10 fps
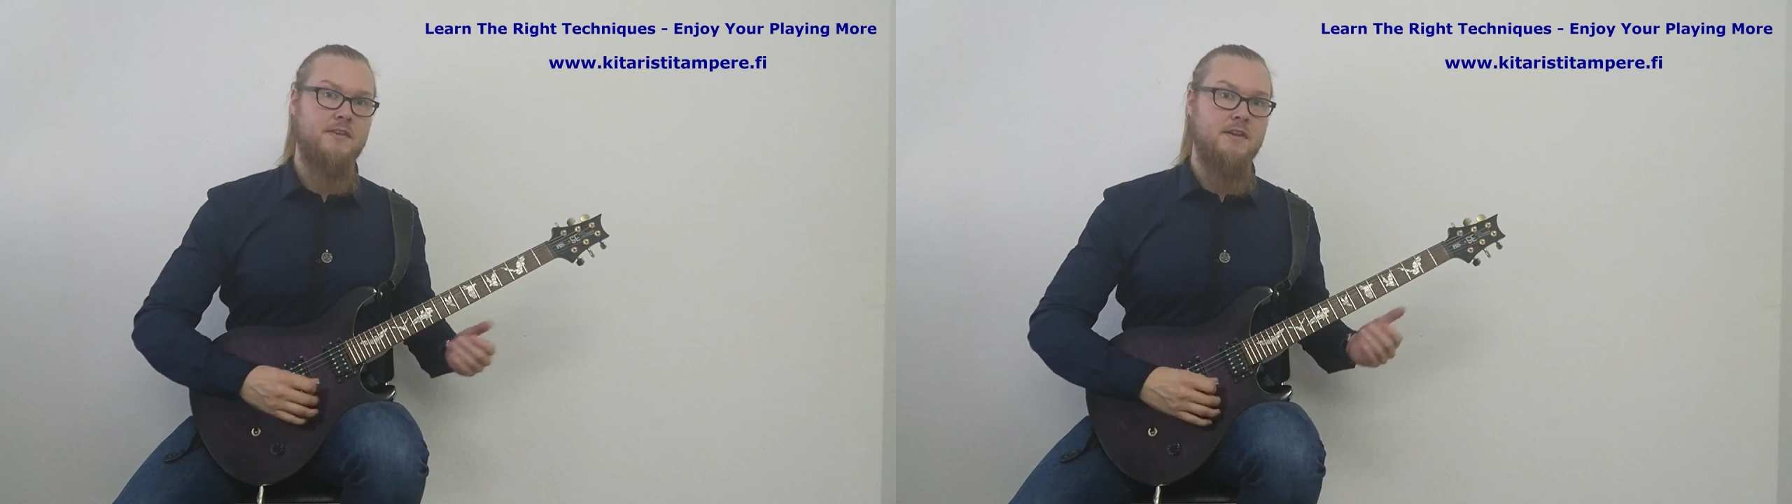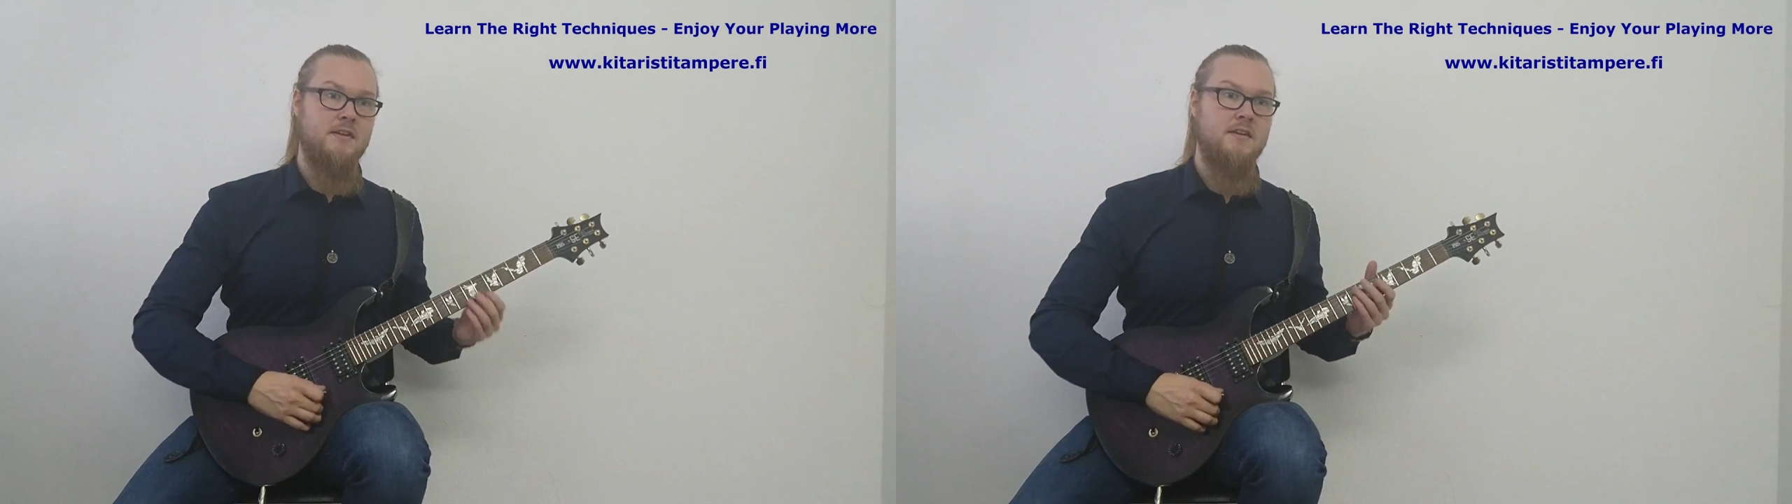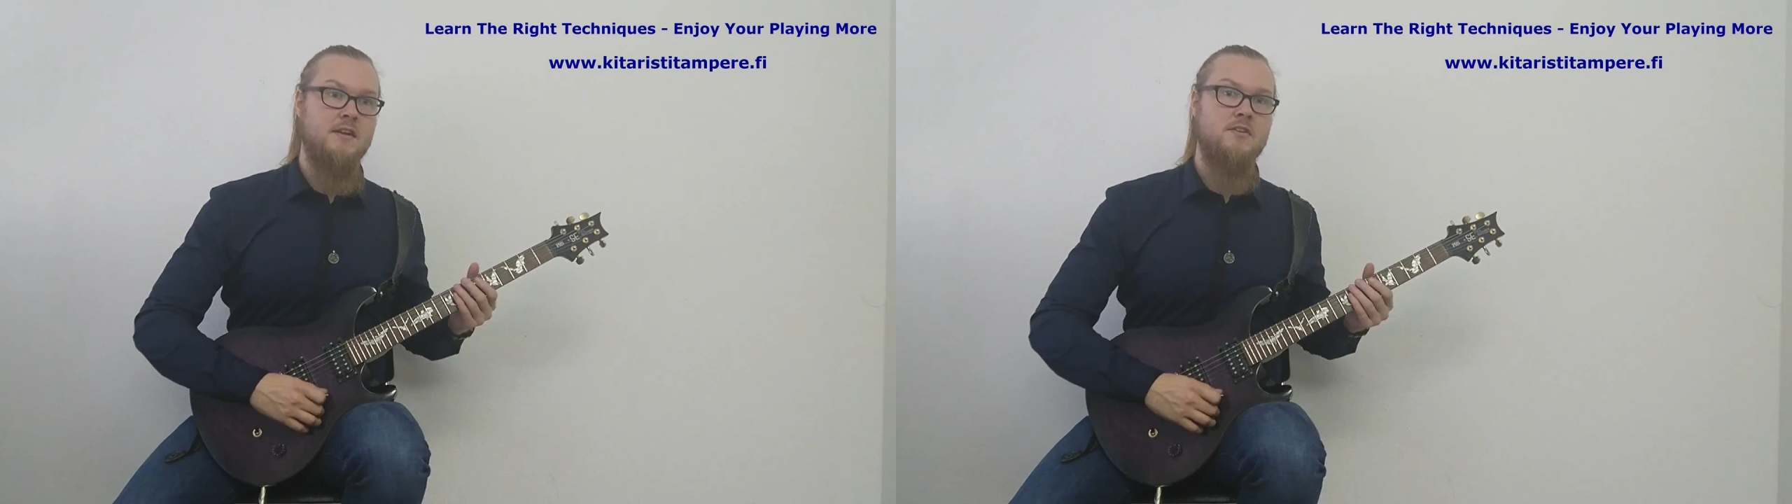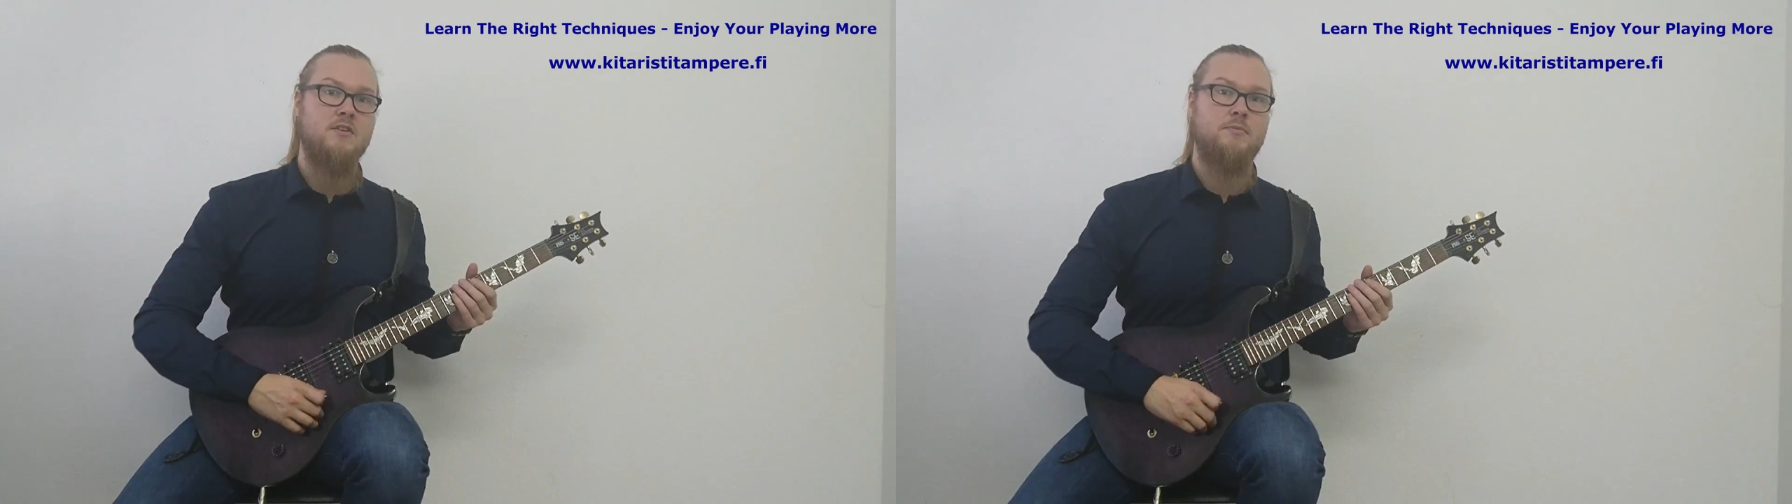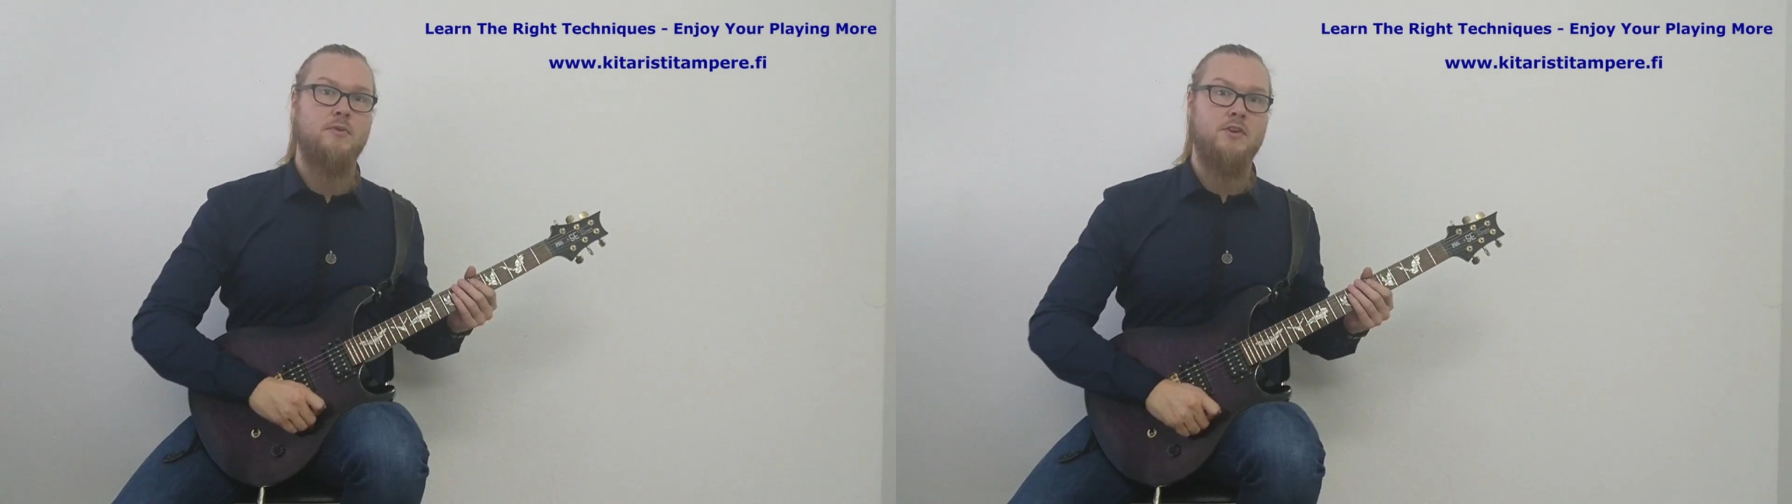the
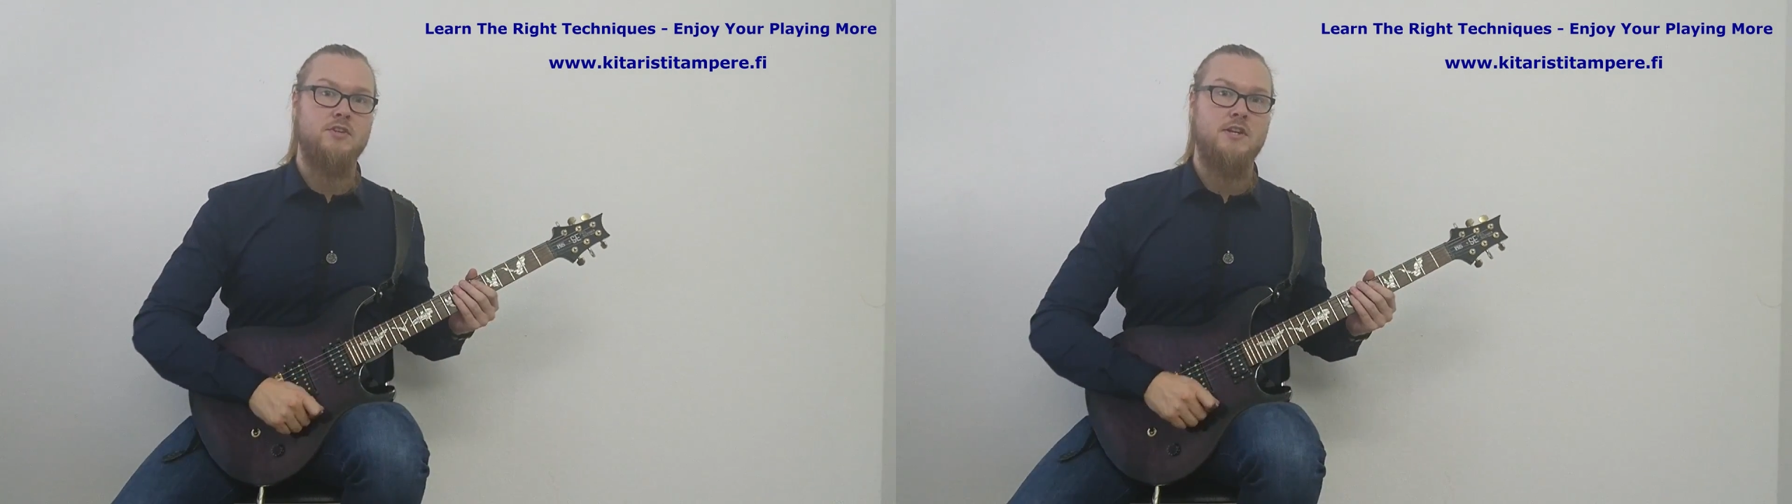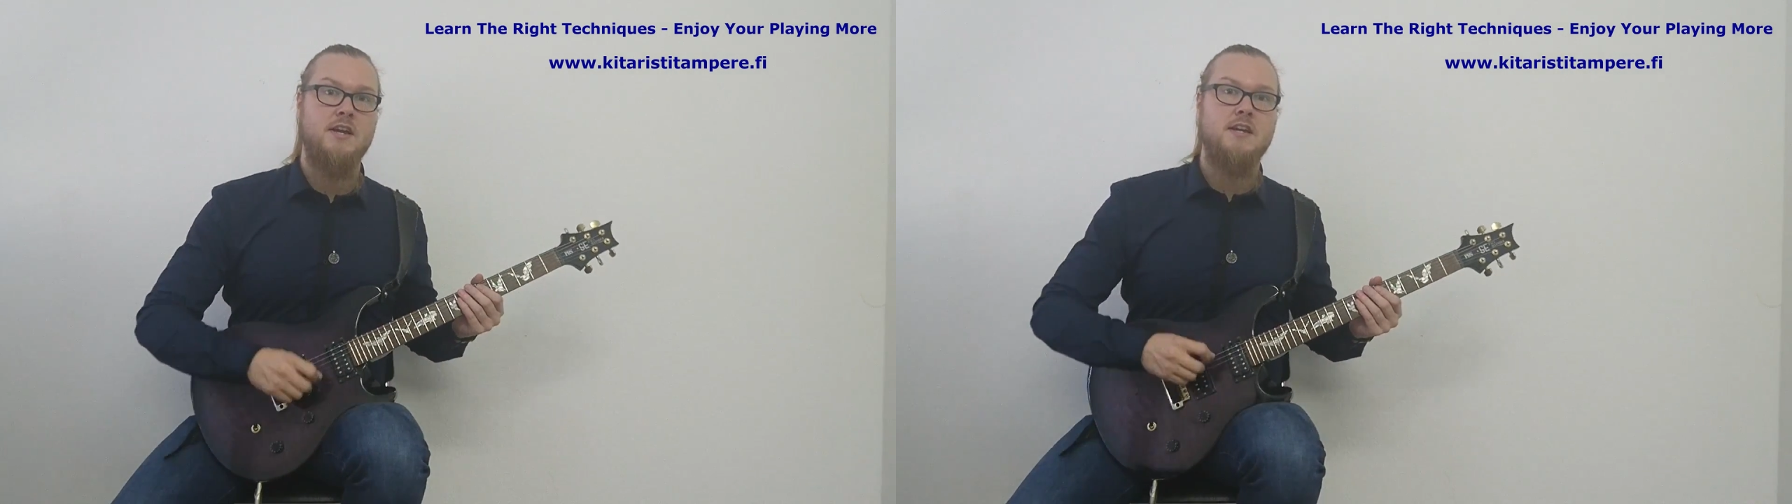chord progression